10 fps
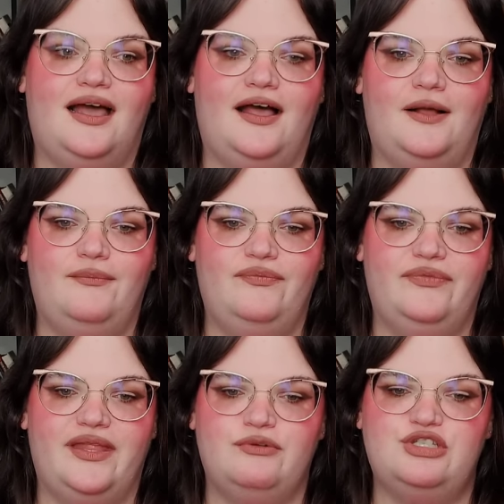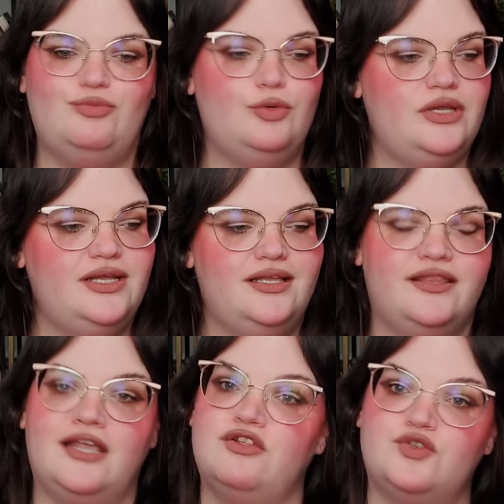It was spooky.
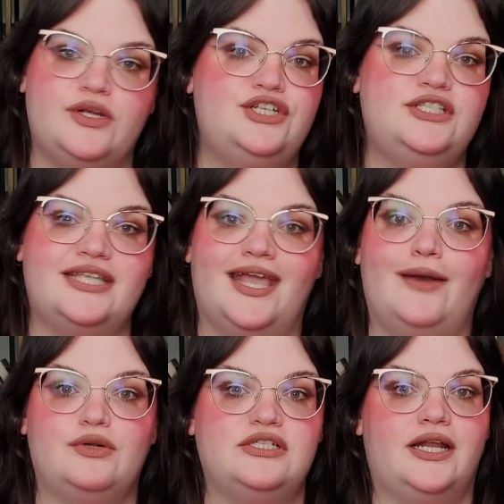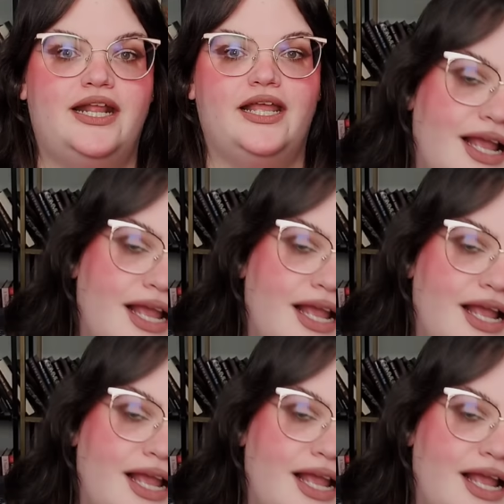The illustrations, again, were stunning.